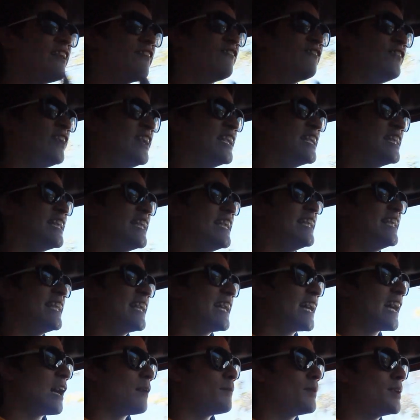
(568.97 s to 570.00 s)
of feel it in the
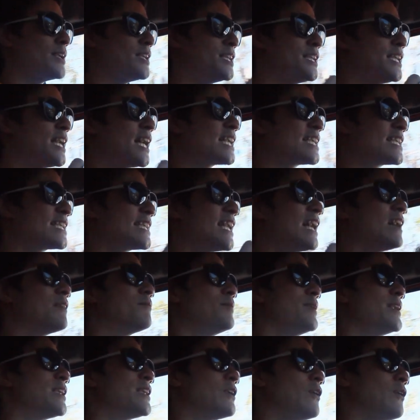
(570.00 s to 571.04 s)
cabin just a
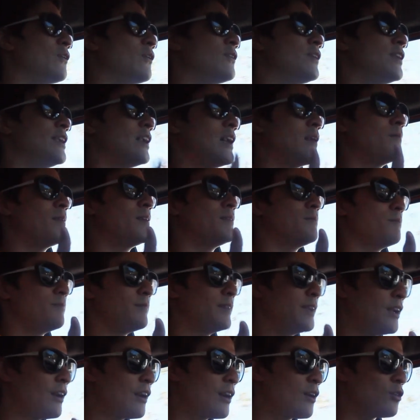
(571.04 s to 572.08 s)
bit only. I mean,
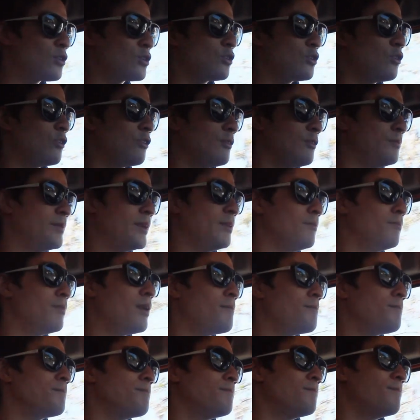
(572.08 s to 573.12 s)
you go to a big bump,